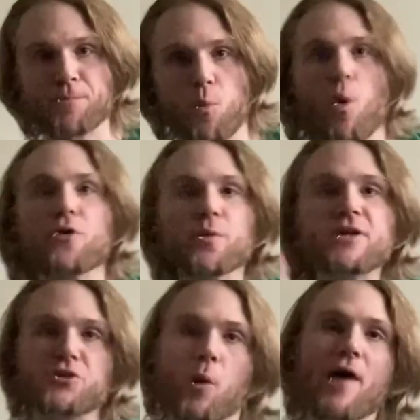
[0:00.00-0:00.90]
one
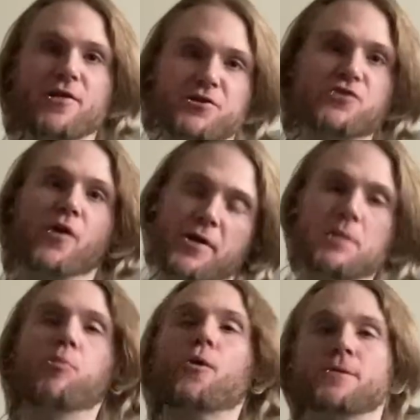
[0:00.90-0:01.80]
reason why this is very
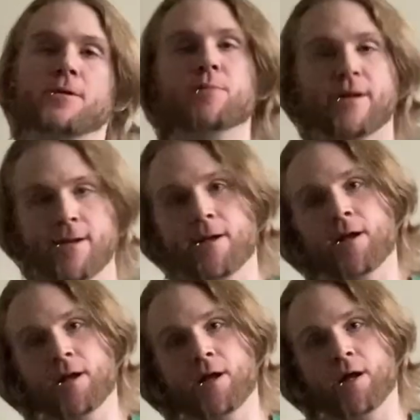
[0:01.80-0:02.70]
important to me,
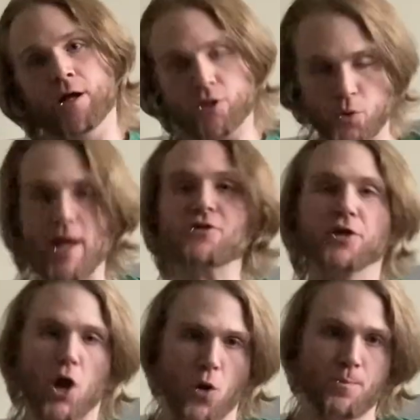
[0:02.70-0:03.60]
2 days
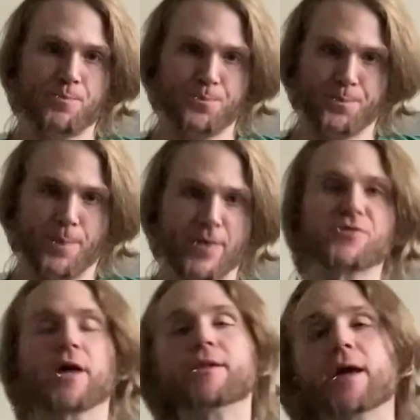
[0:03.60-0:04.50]
ago,
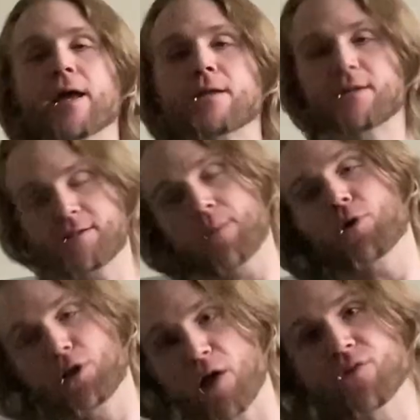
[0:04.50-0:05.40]
Sunday,
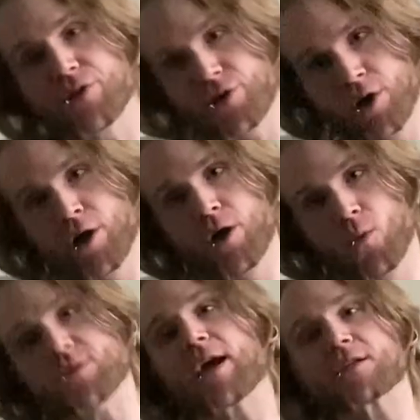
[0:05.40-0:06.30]
December 11th,
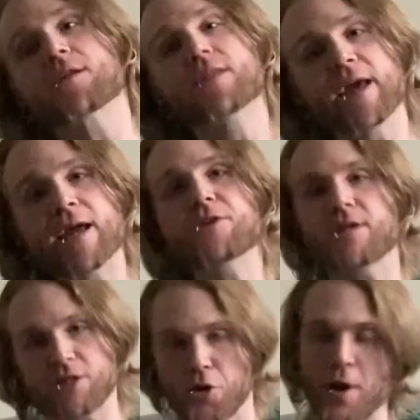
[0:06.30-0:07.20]
was actually the
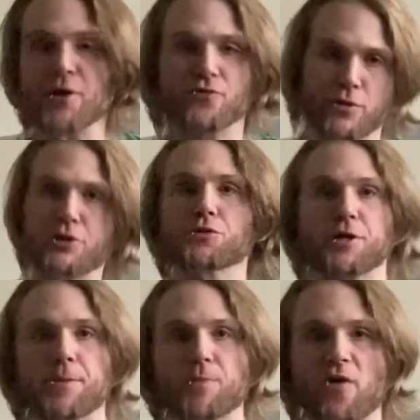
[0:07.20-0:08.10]
18-year
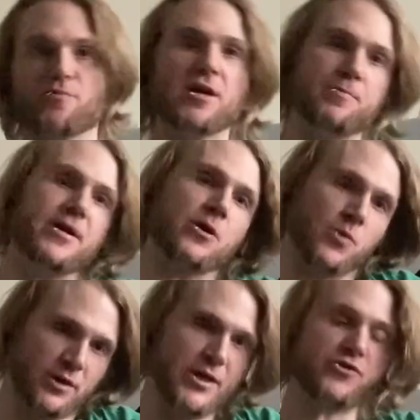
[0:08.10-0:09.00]
anniversary of me being
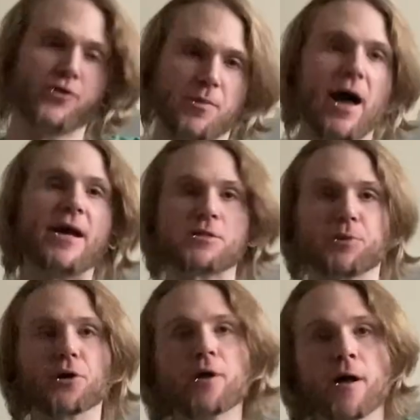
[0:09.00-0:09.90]
released from the
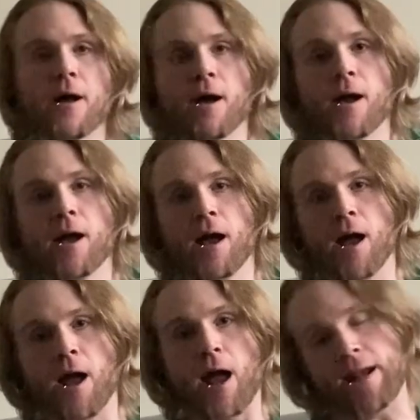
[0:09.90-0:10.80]
hospital.
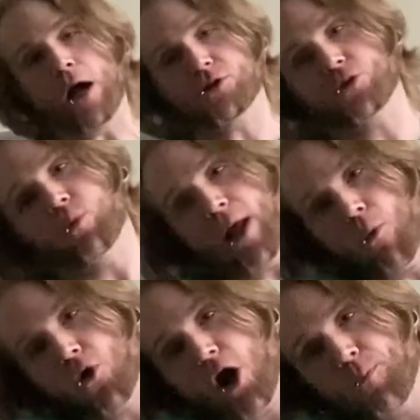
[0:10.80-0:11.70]
And now just when I
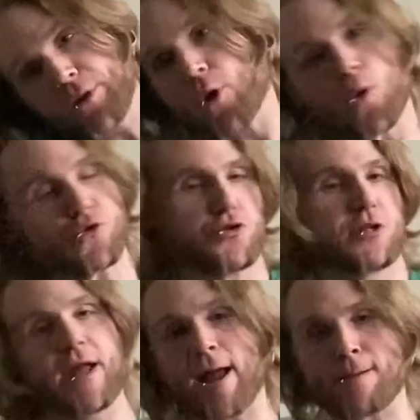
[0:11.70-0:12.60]
woke up and going through the
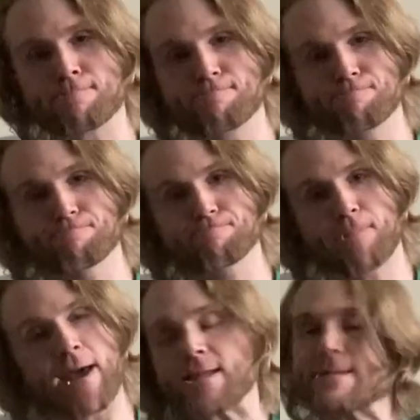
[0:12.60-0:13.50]
day,
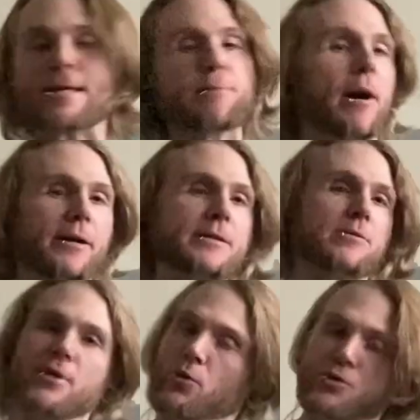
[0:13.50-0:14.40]
I didn't think about it. To
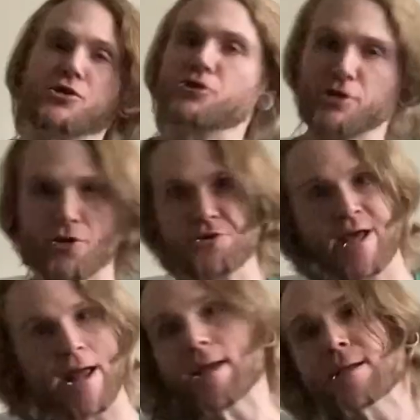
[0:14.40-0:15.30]
me, it was just another
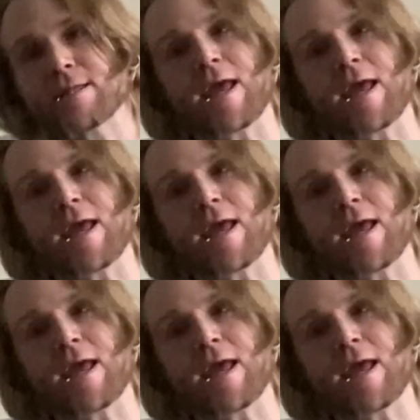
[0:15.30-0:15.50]
day. The